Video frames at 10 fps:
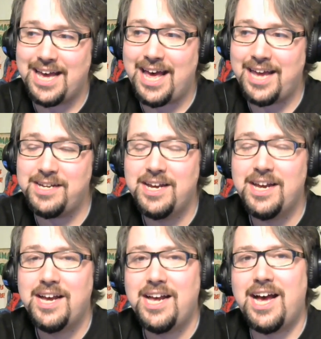Hi.
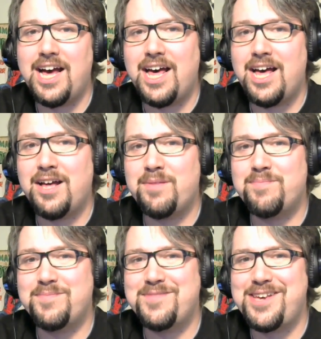
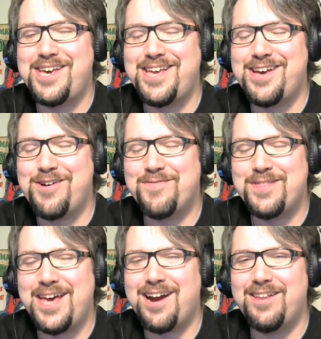Um,
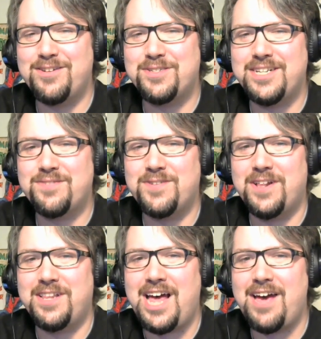over there, and there's links for
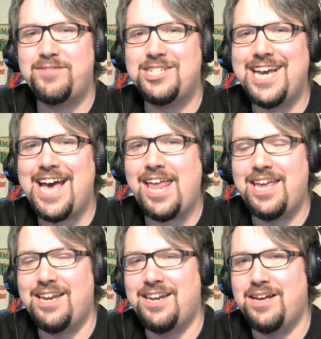the live chat
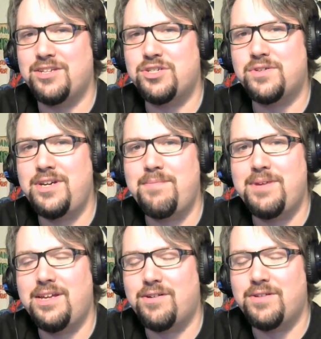and uh, stream
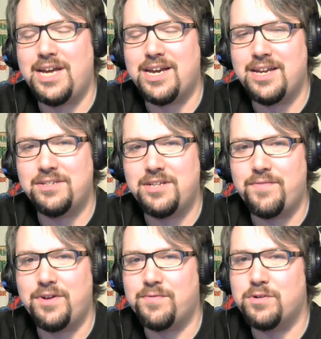and all that kind of
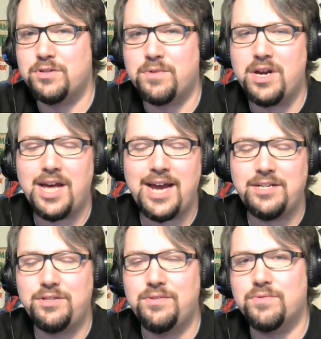stuff. And of course, we're on
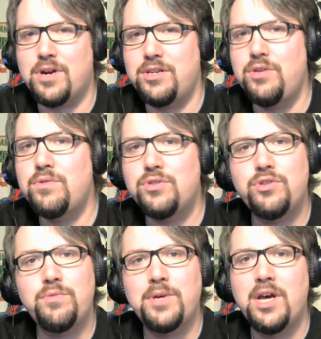iTunes, we're on
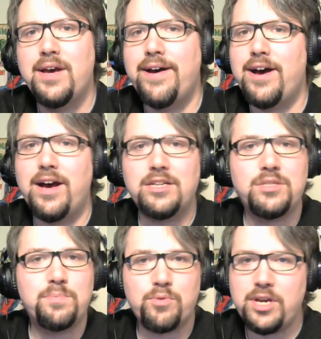YouTube, uh,
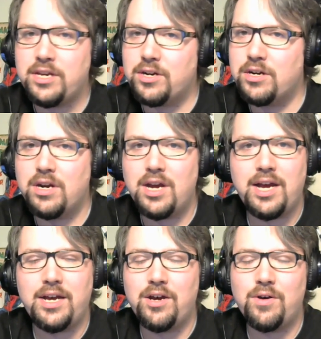Spreaker,
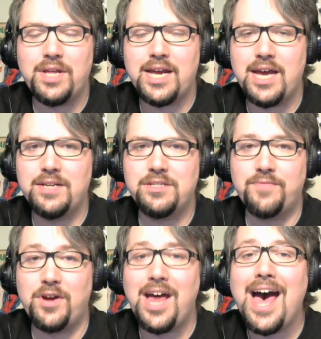uh, all that kind of
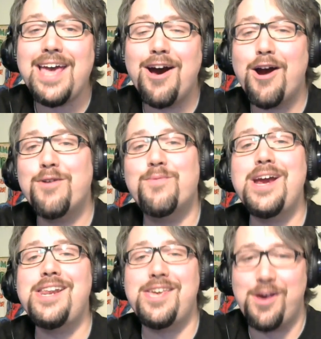stuff. On
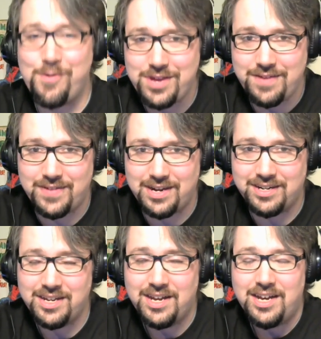iHeartRadio,
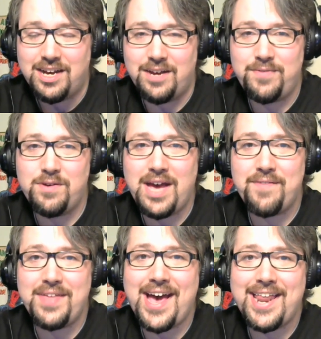even if you
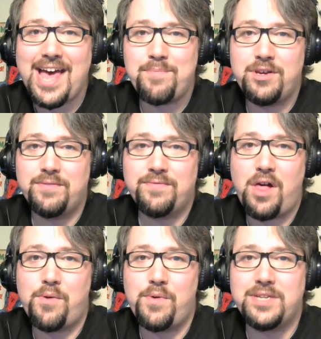have that app, you can
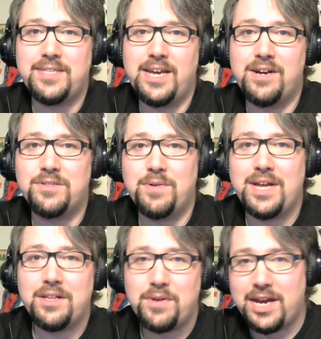follow us there. So,
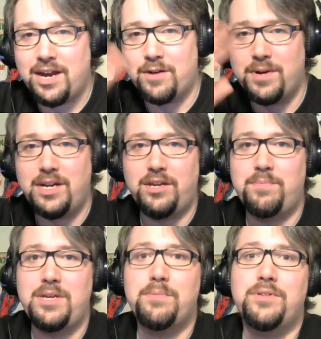hello,
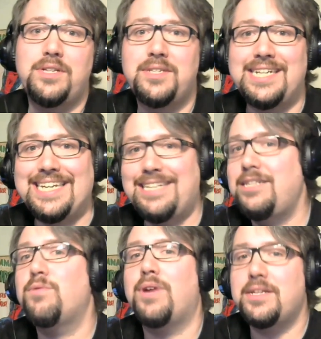iHeartRadio people listening to
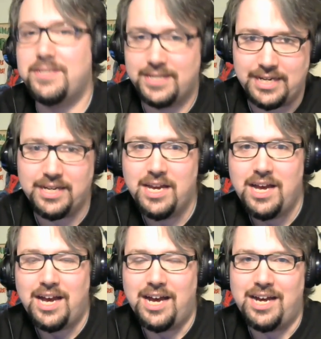indie wrestling.
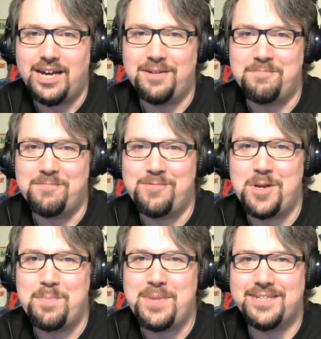Um,
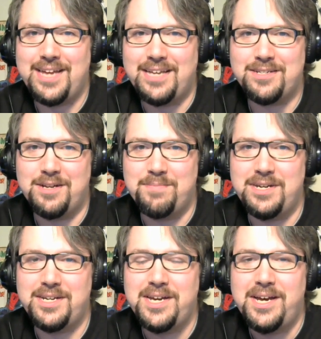what a mix that's got to
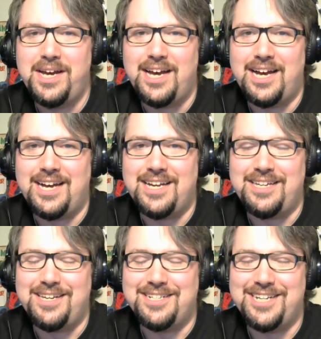be. Uh,
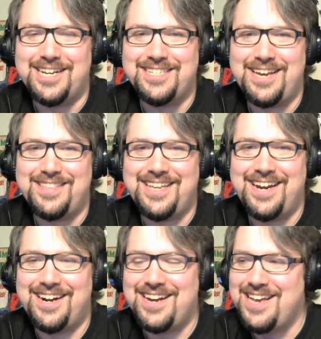you can check us out
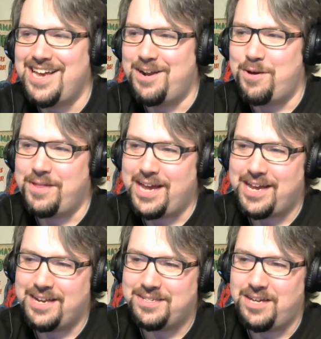there and all that
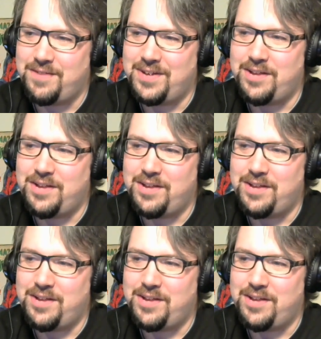kind of stuff.